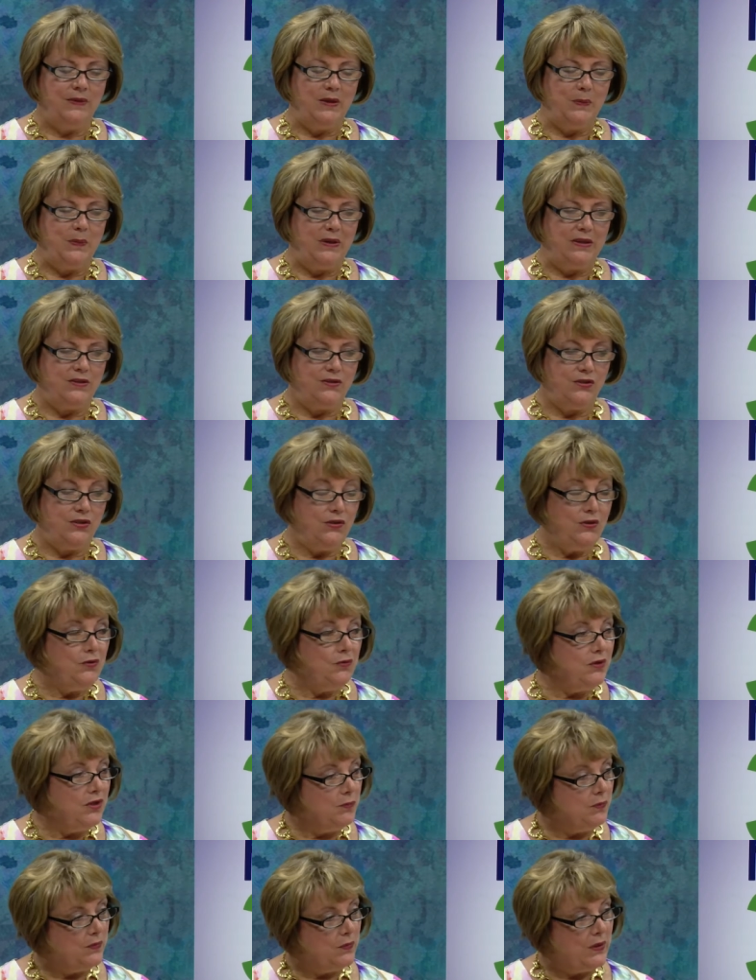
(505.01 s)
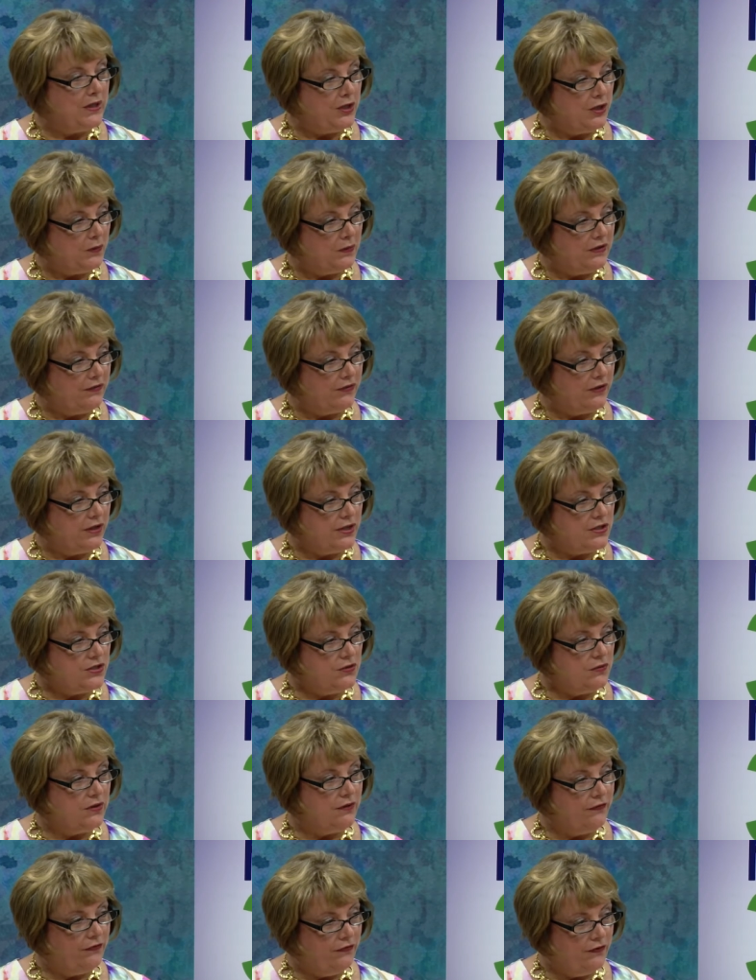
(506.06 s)
But two, what you're referring
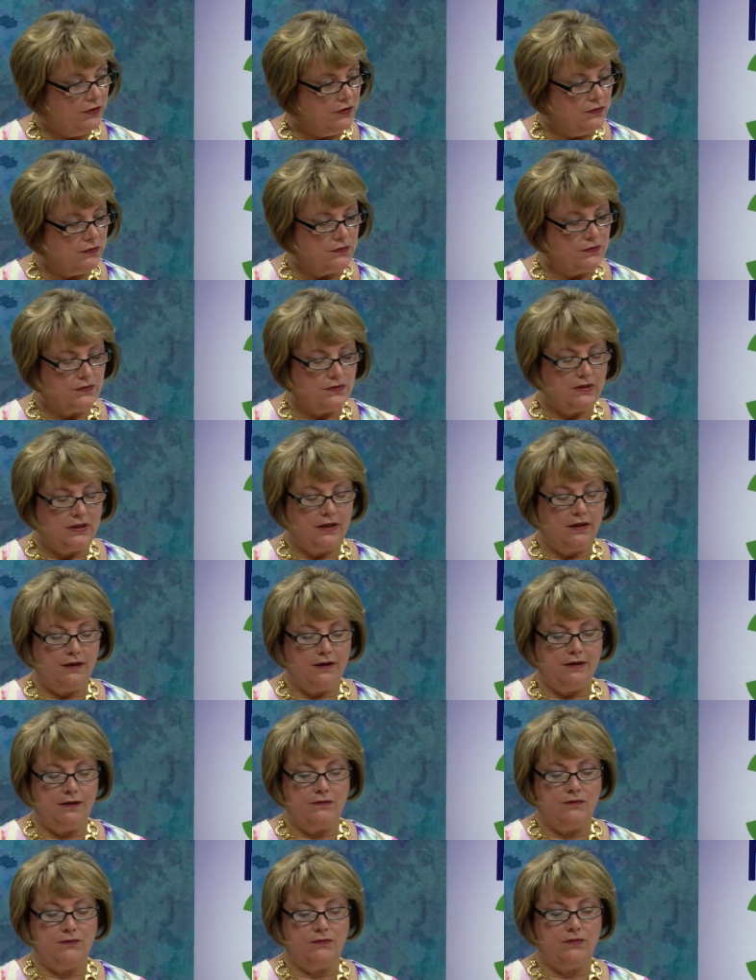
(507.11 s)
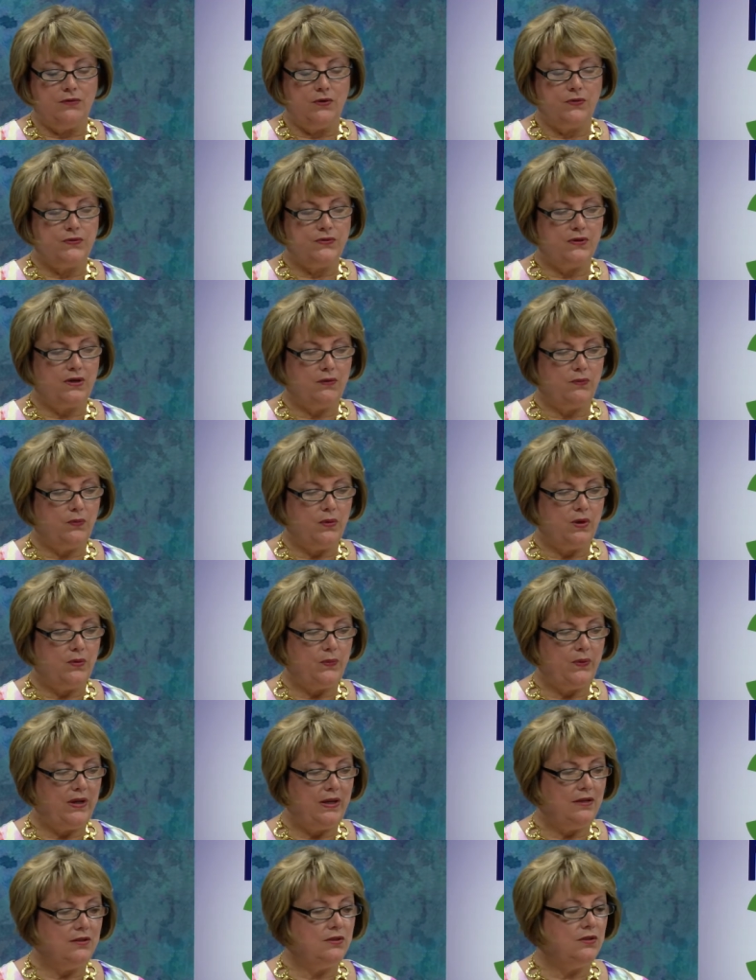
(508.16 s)
to, the phones, uh, those are what
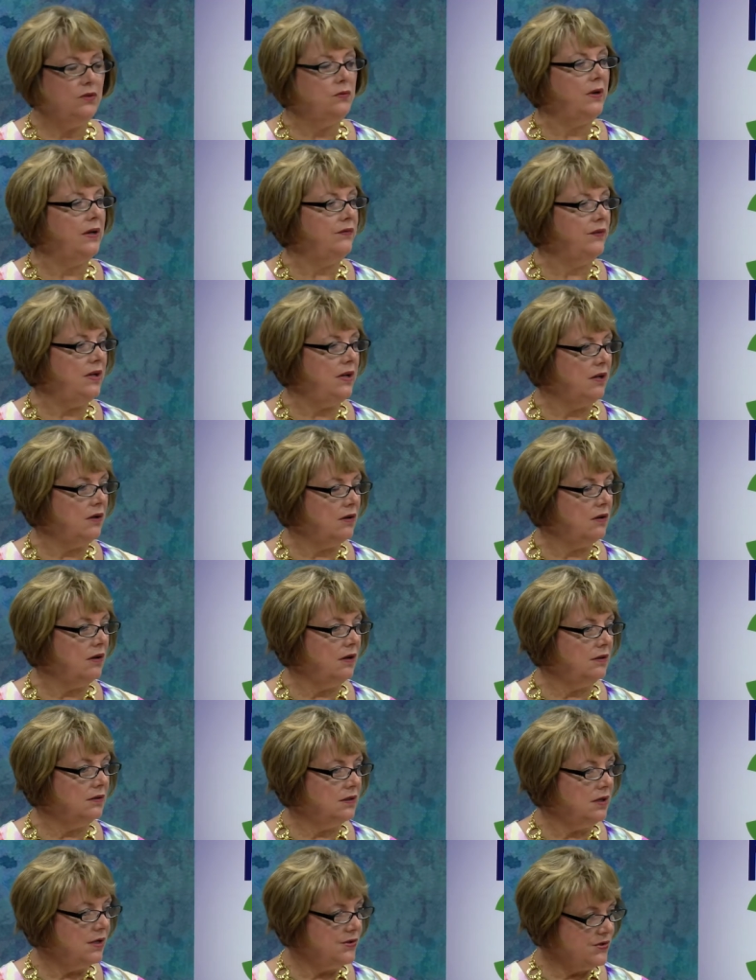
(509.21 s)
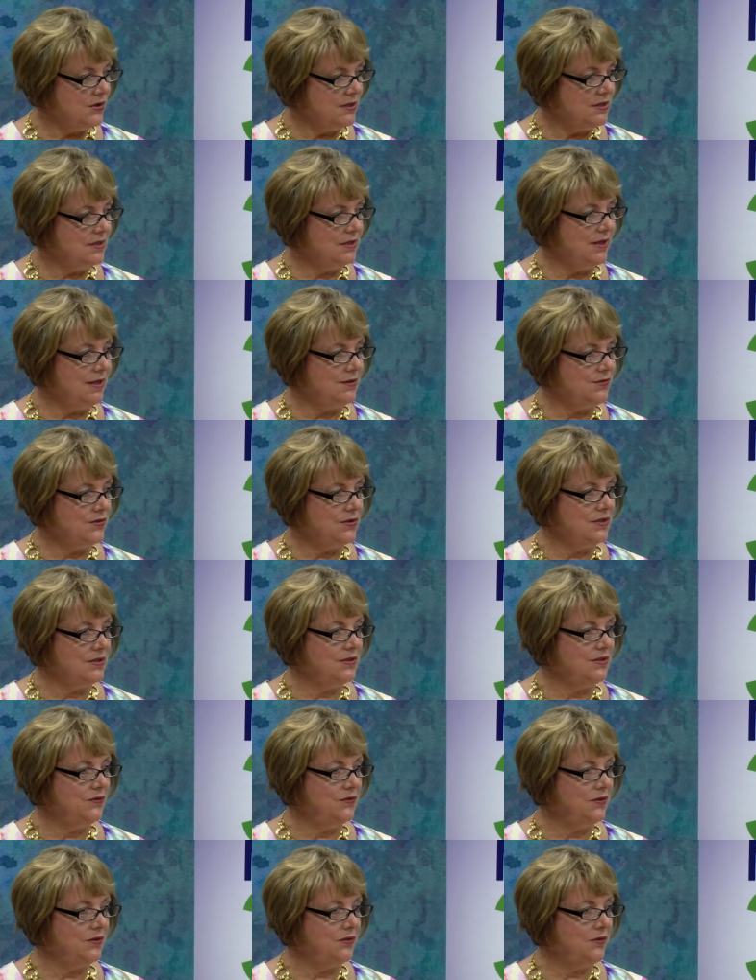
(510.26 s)
we do every year called Touch It stations.
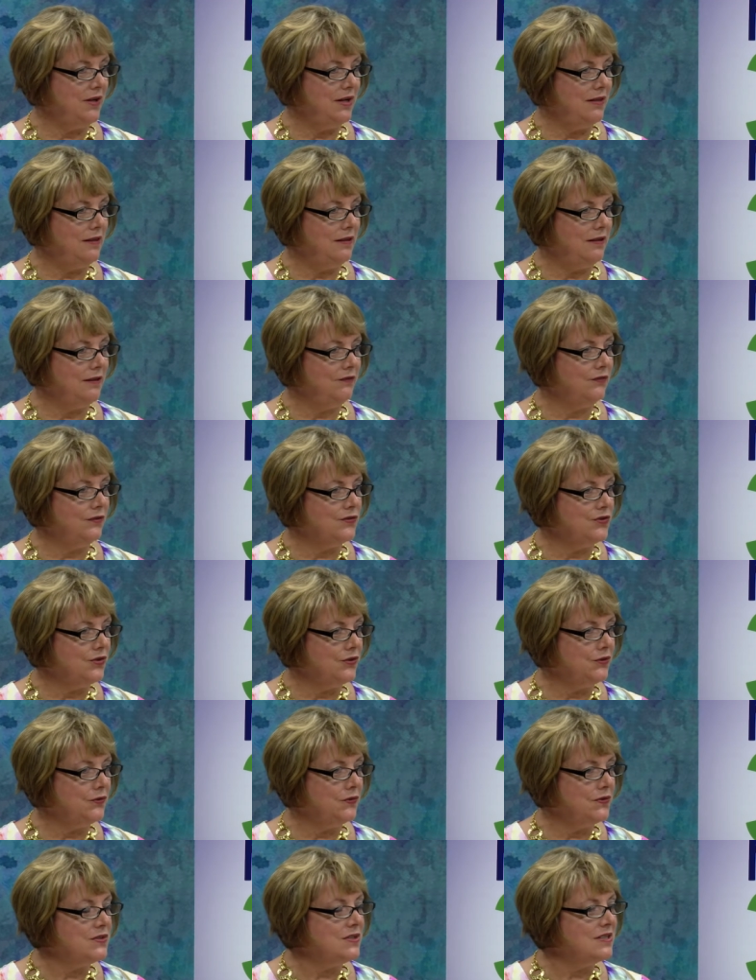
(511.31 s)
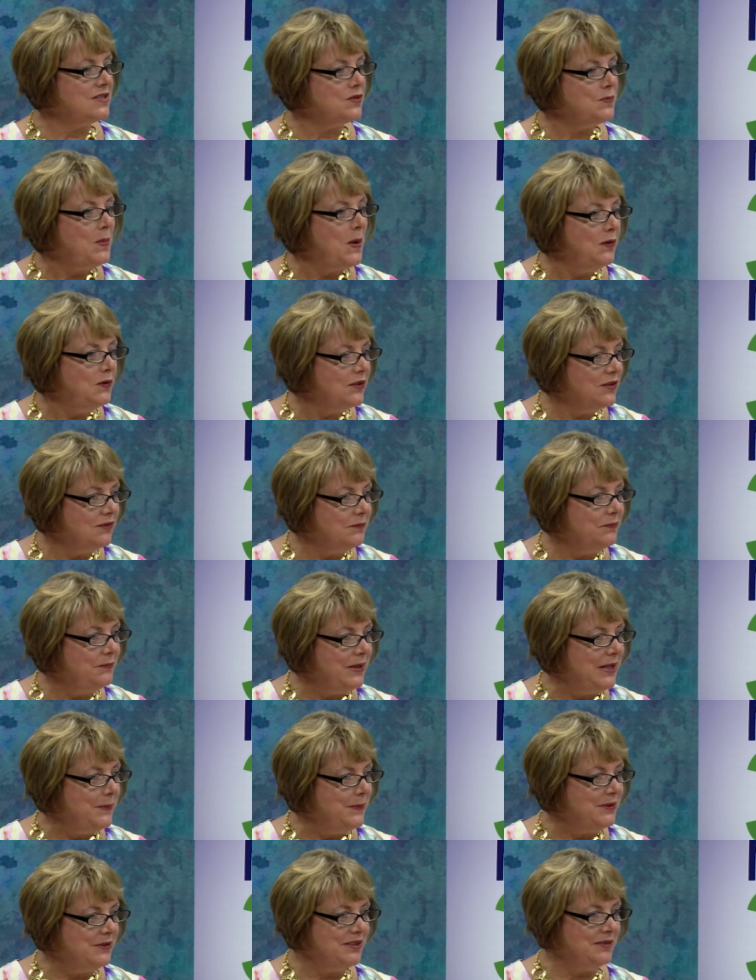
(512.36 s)
So they're a great thing for children and small little
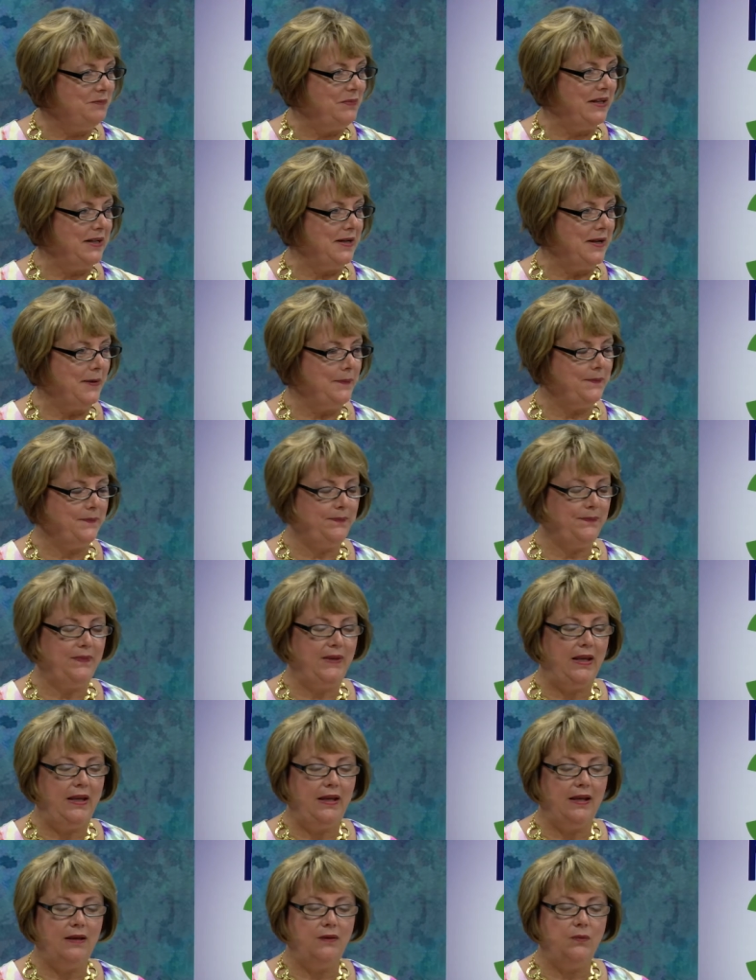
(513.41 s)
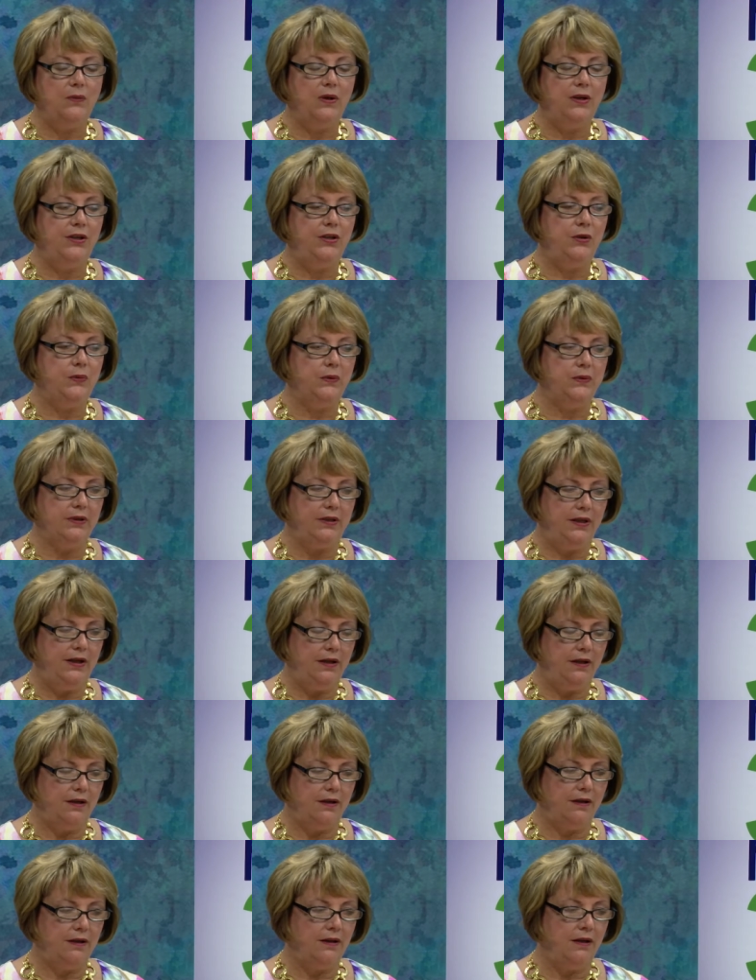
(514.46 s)
people to pick up. And what you will
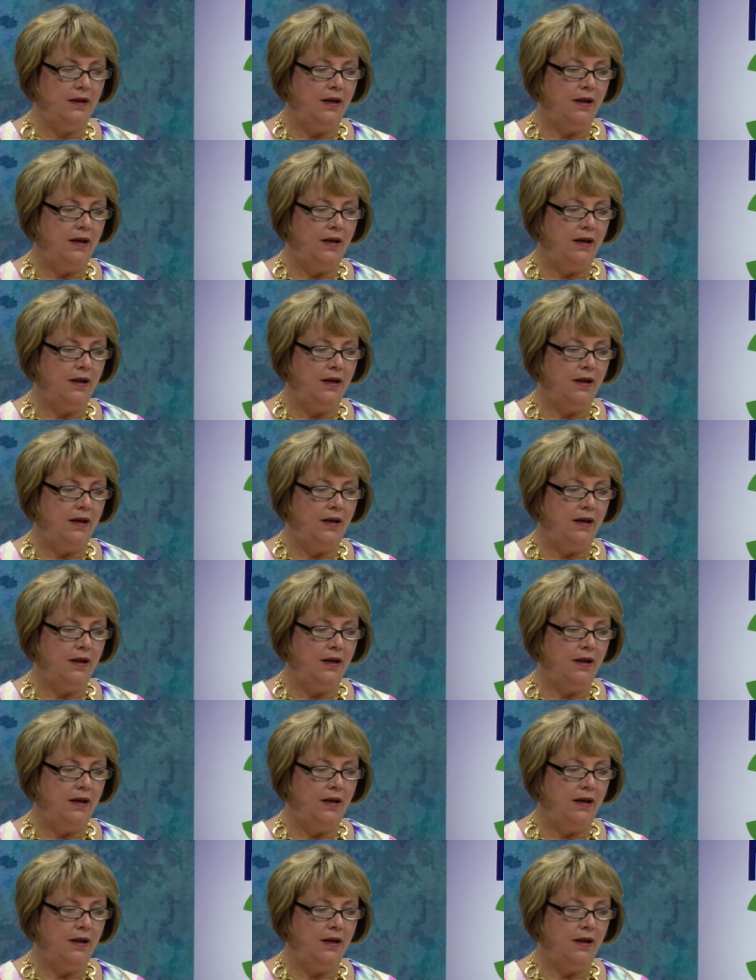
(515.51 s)
hear